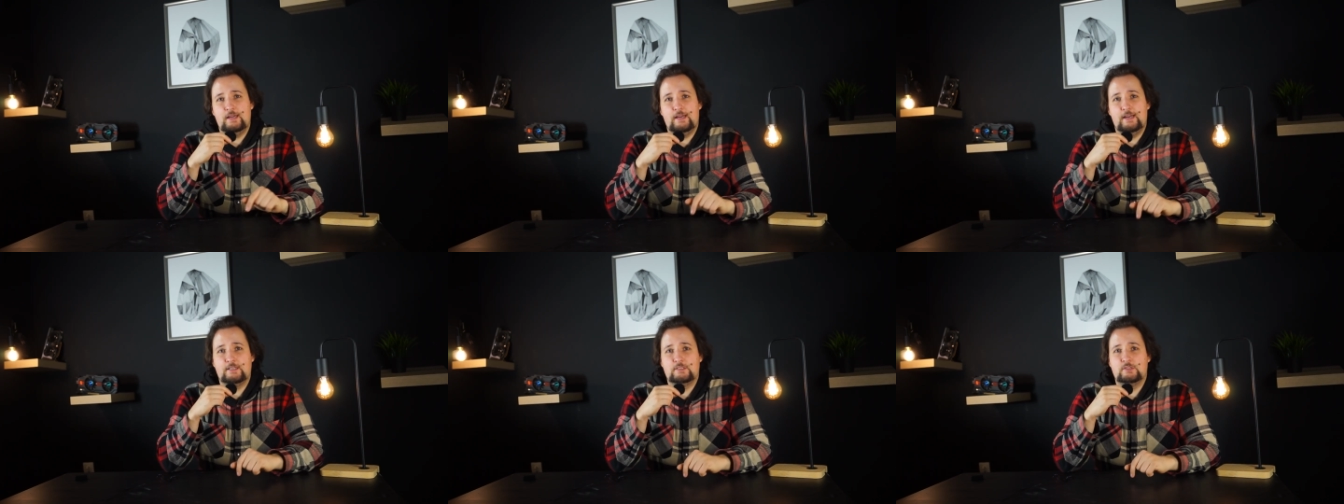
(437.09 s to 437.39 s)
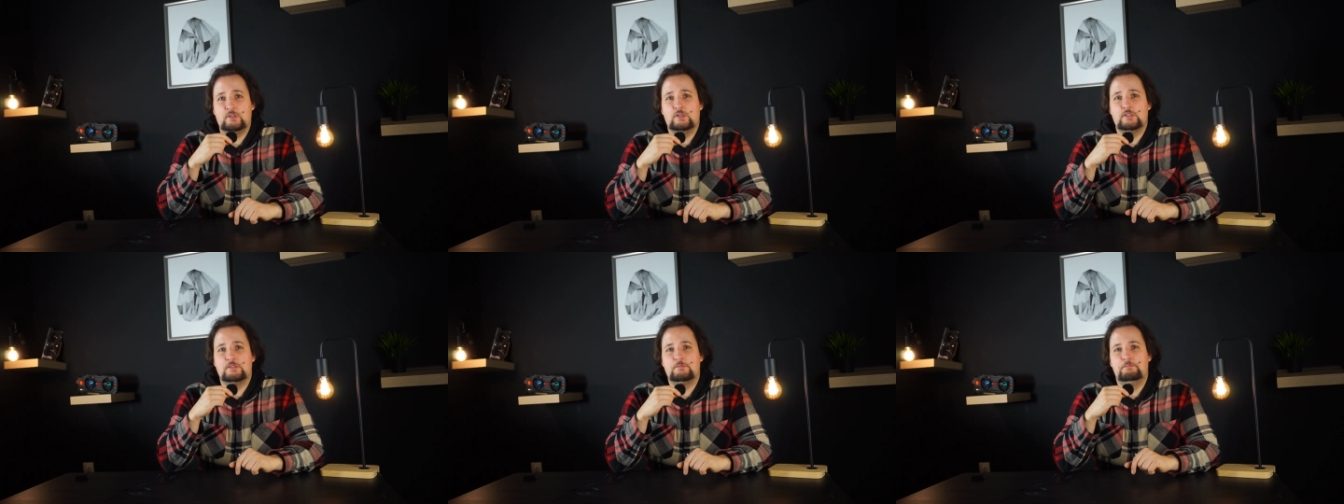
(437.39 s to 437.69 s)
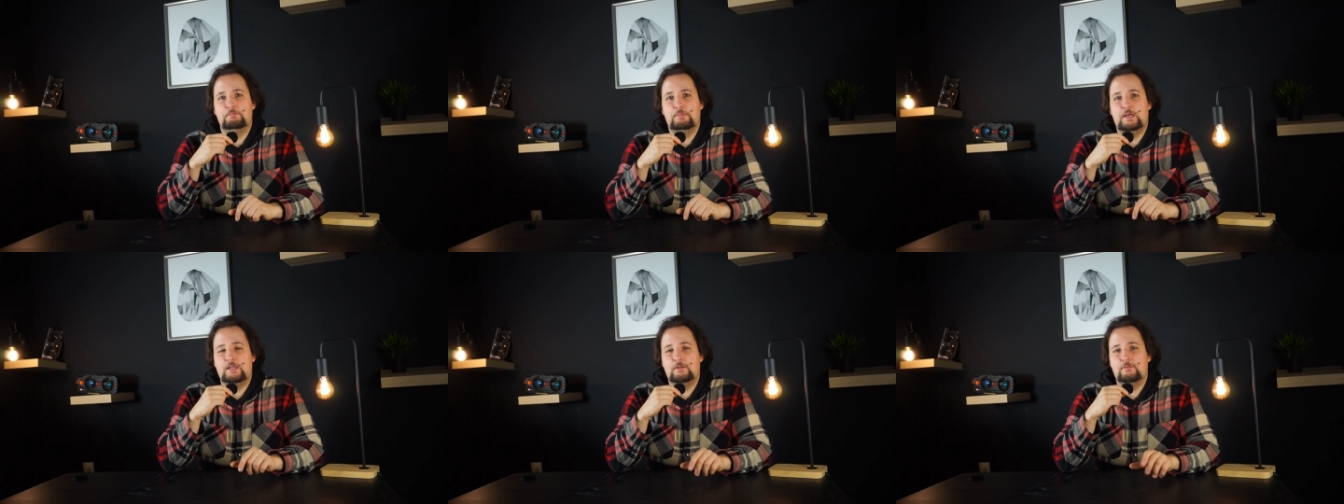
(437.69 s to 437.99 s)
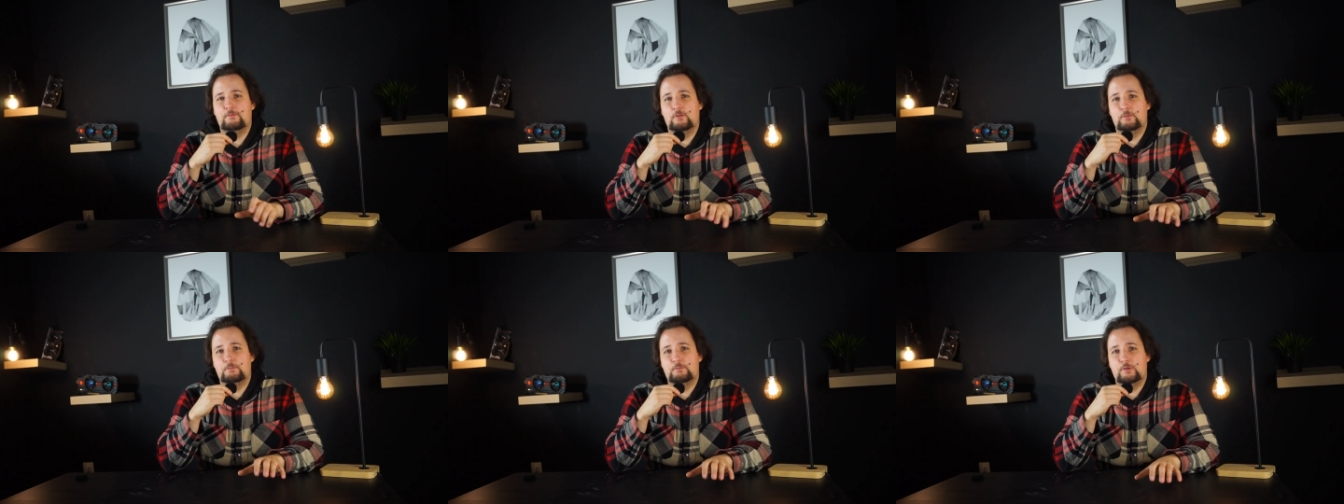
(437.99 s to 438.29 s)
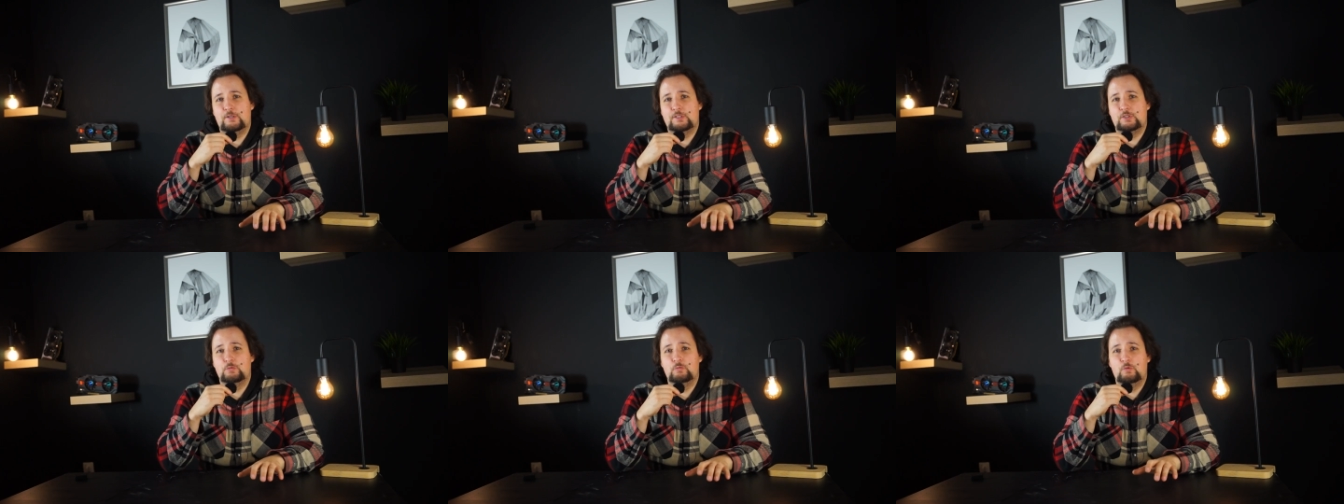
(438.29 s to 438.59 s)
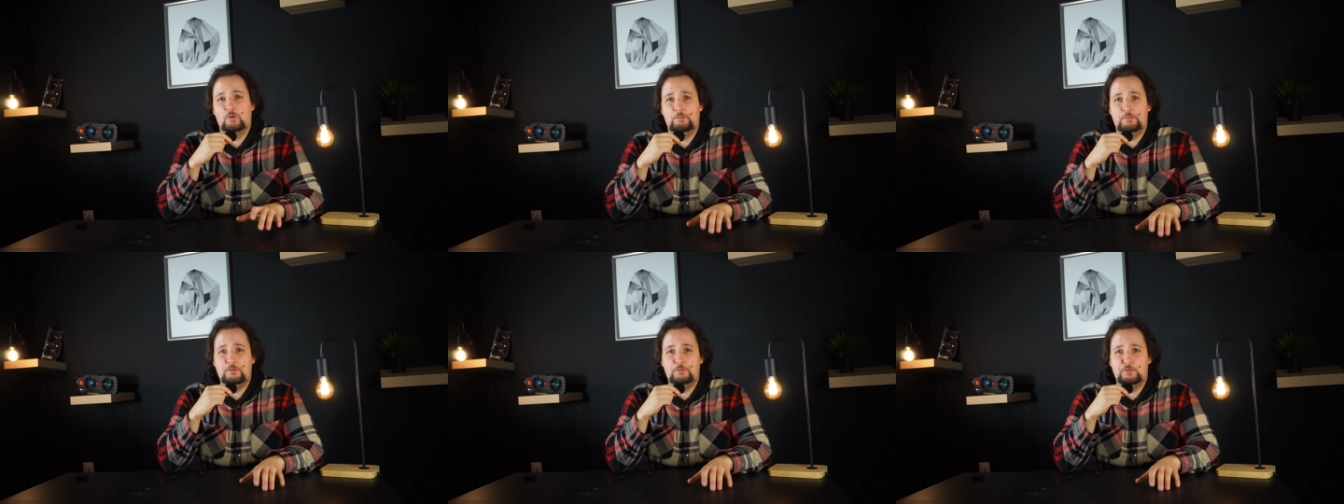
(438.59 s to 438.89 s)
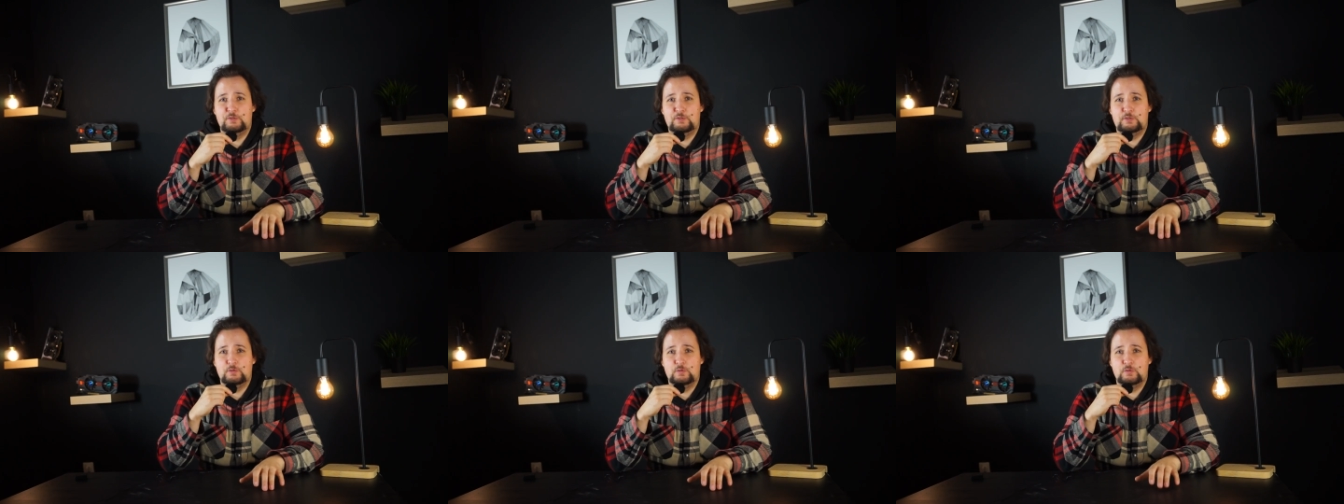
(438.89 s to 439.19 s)
exhaust manifold pressure will be
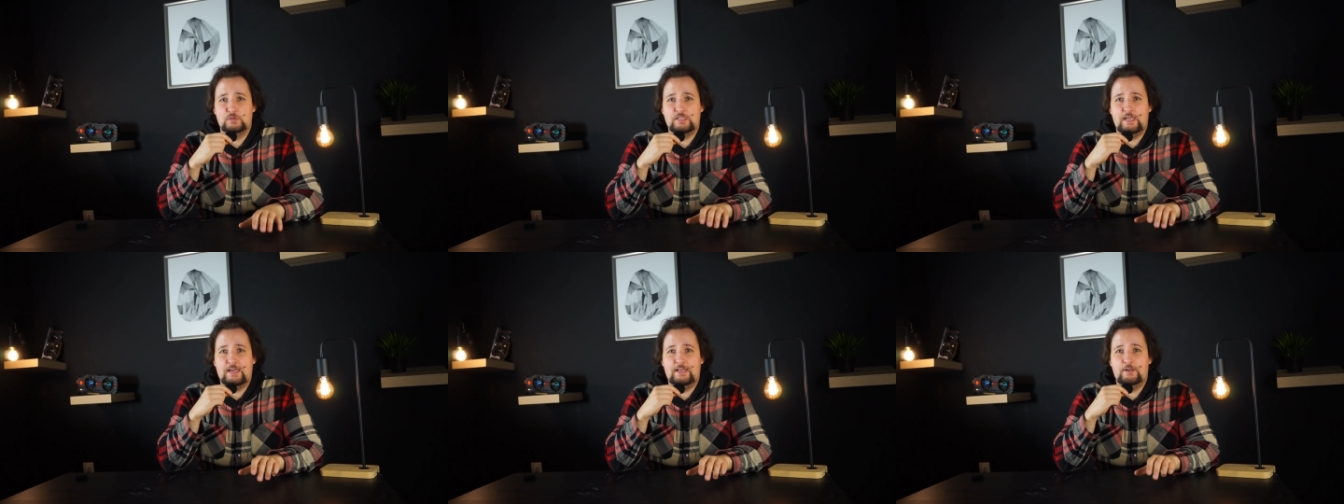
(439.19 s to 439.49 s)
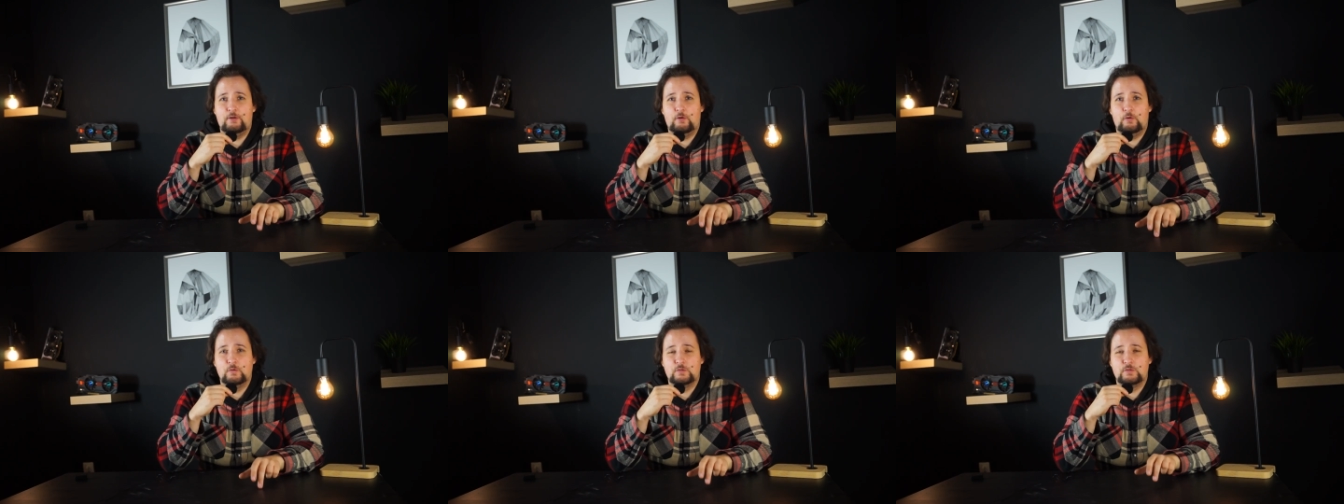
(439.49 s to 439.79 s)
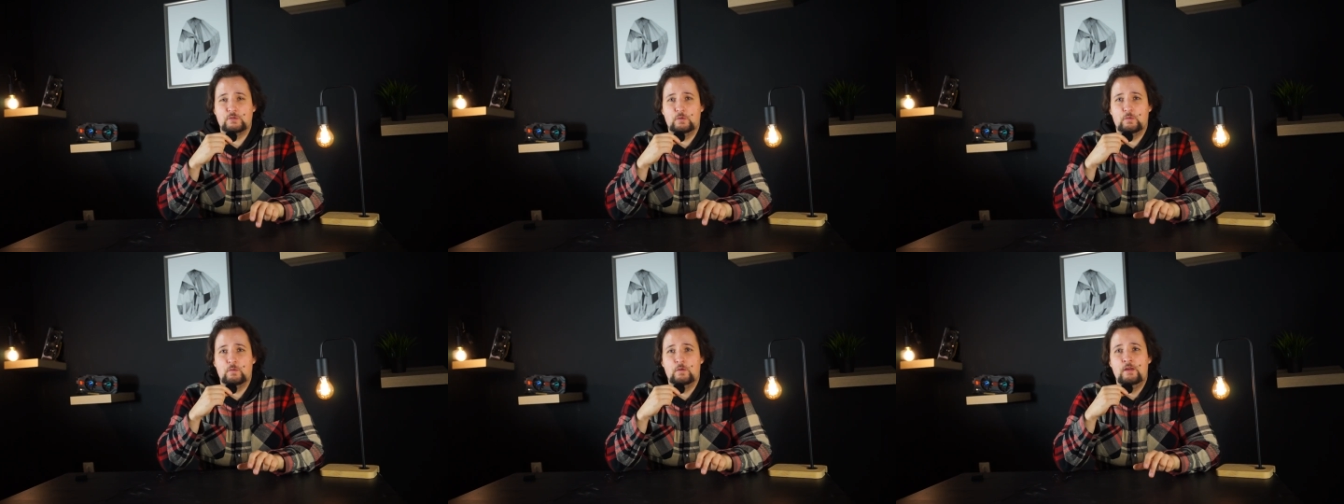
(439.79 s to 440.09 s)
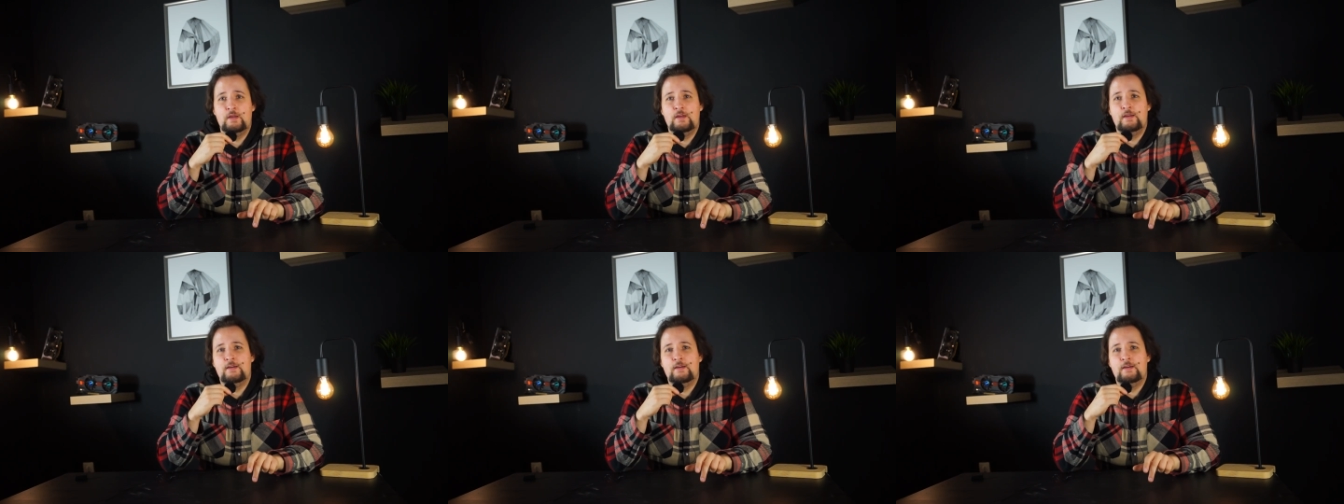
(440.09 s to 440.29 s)
reduced and also